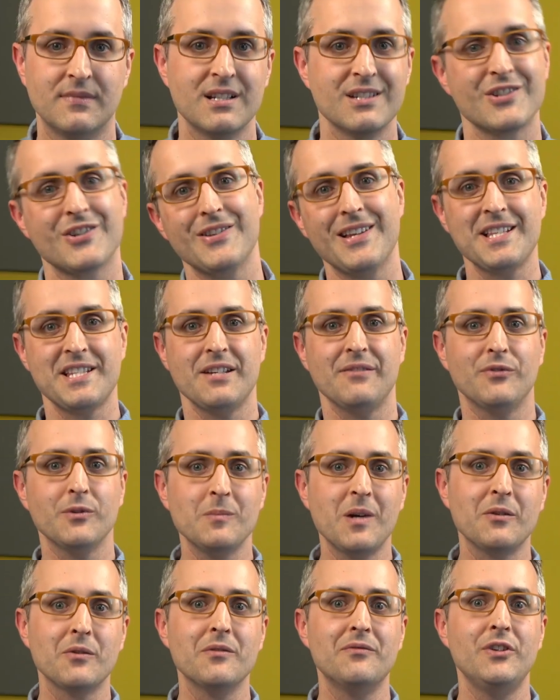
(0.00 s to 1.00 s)
So that's it for my
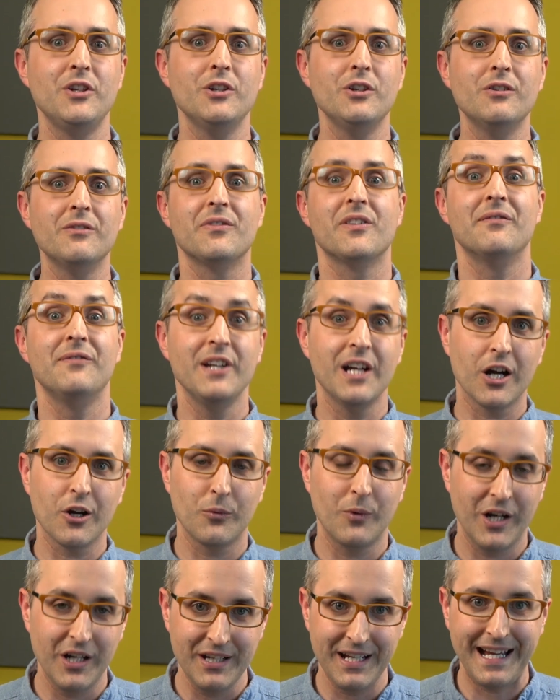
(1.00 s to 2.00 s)
review of the
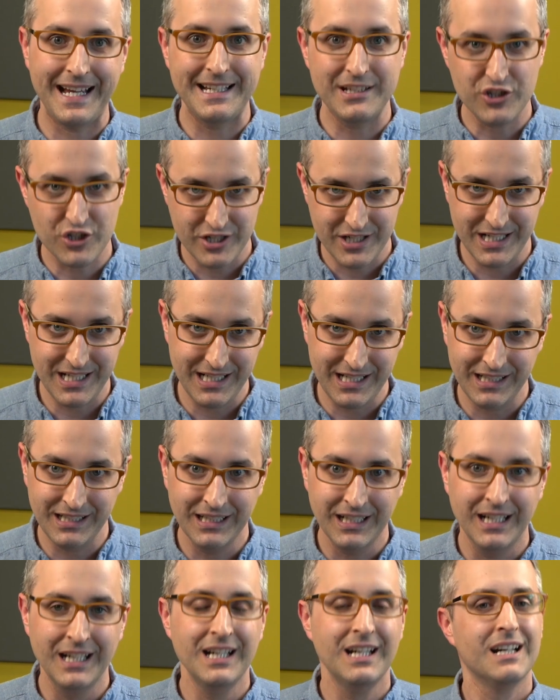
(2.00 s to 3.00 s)
VR1 HD.
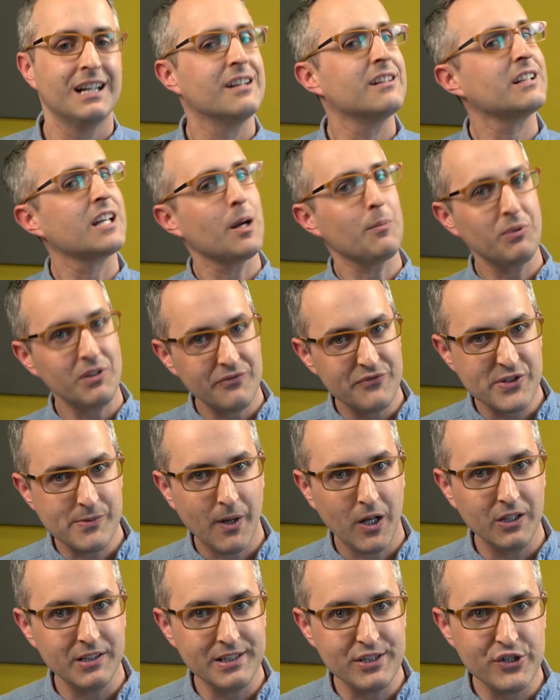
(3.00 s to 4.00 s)
Couple of small
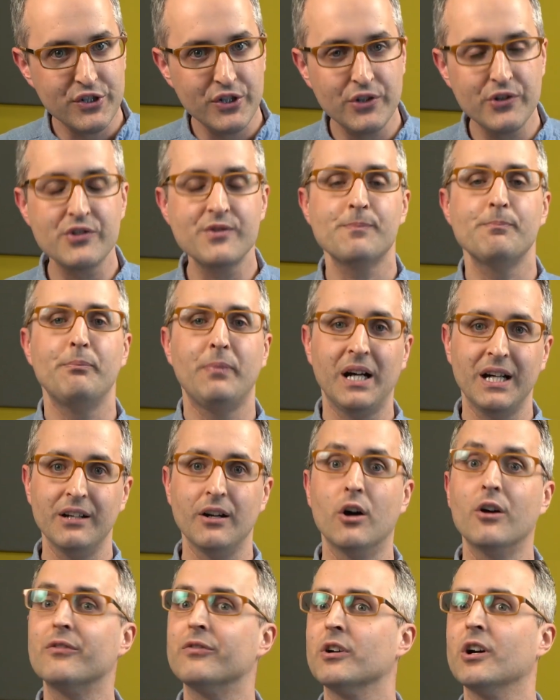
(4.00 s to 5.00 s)
issues, but
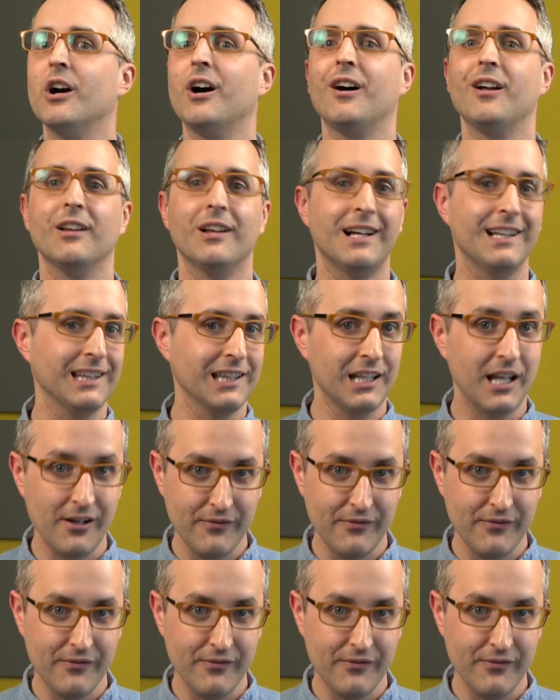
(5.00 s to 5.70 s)
overall, I love